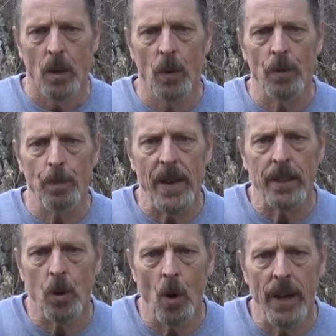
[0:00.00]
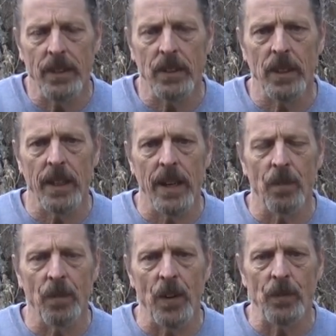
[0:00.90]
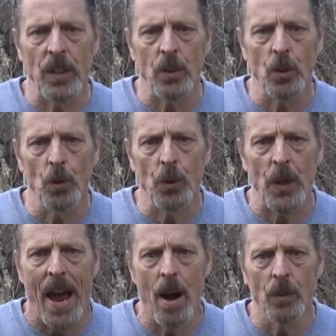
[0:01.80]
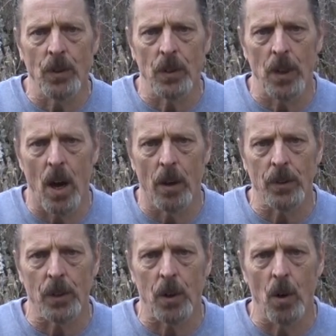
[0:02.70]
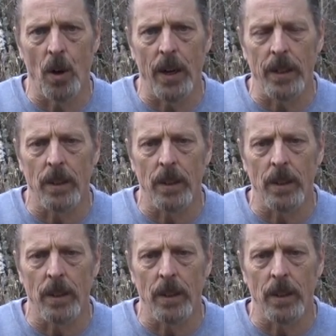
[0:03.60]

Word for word: With Bitcoin sitting at $52,000 a coin,